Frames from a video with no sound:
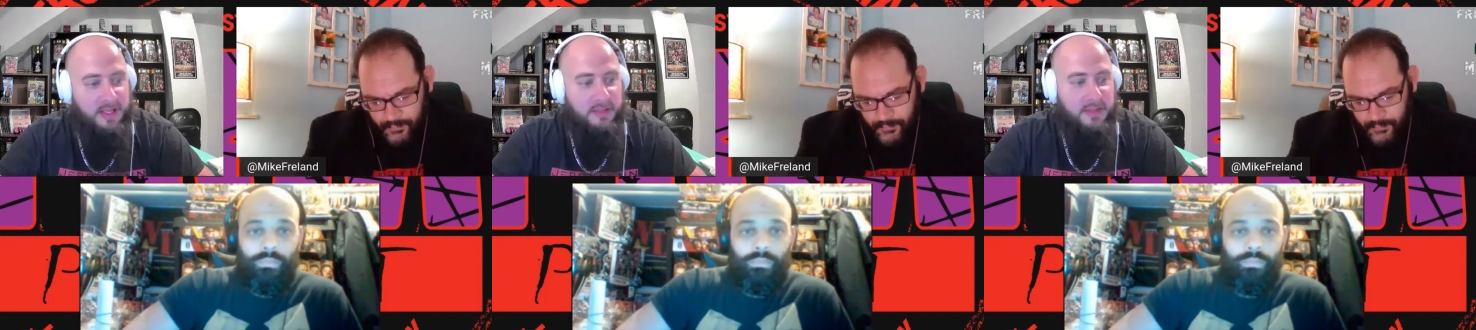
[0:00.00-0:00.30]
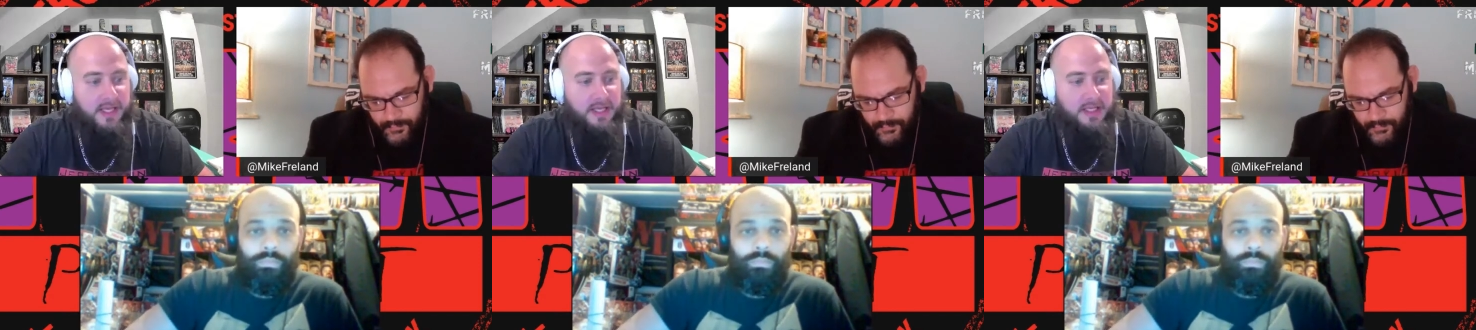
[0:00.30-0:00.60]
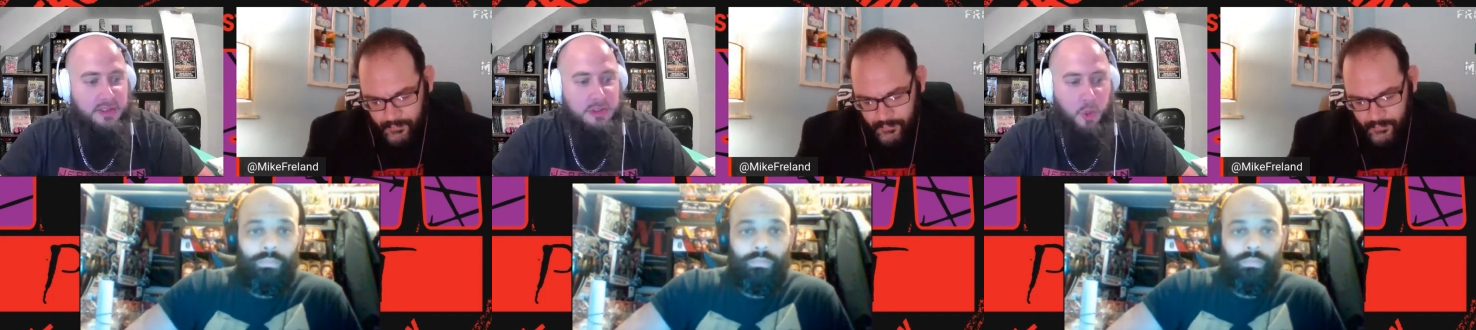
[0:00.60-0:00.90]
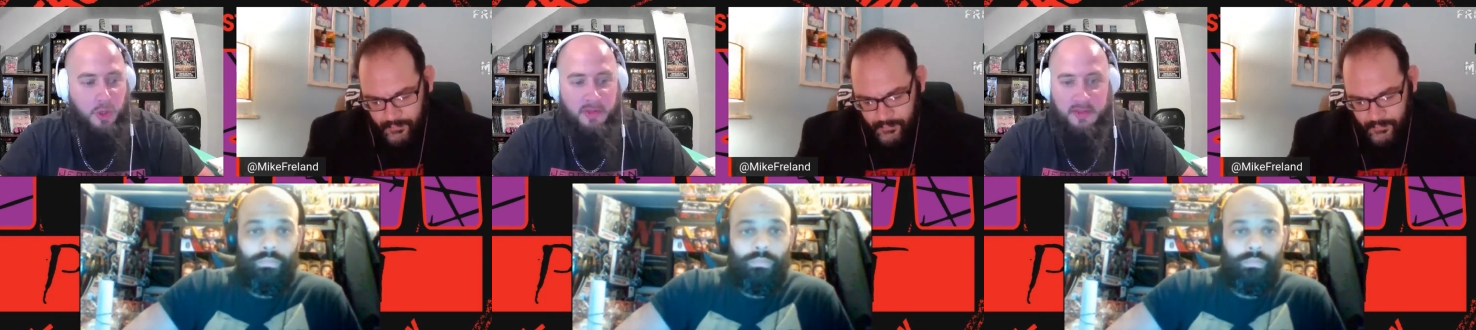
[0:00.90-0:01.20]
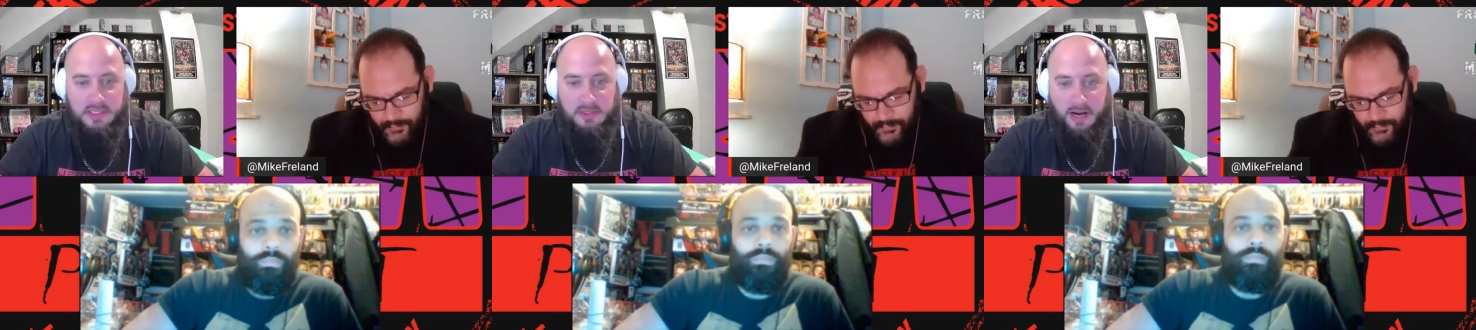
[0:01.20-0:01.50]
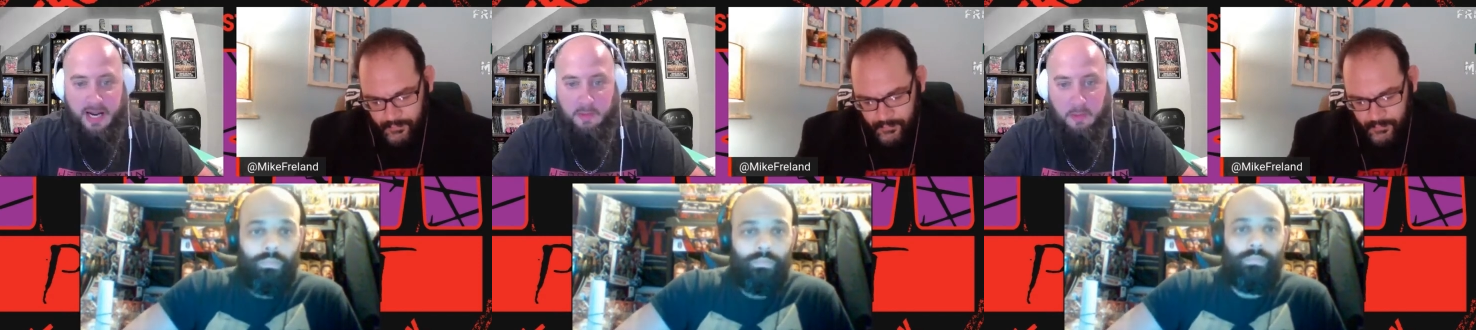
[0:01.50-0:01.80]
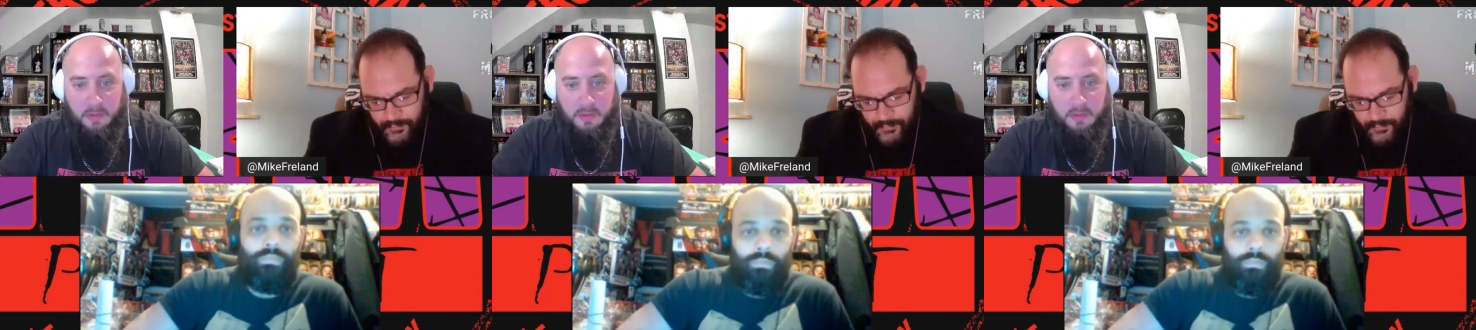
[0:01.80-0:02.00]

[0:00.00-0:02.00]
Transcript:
Speaker 1: the tournament of survival,